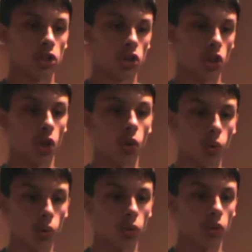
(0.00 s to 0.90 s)

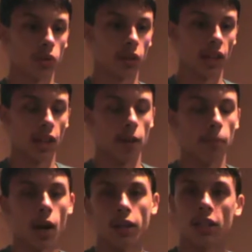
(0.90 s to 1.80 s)
so they get
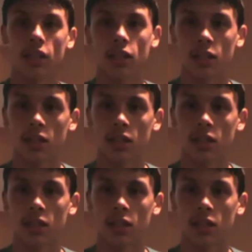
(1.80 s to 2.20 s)
money.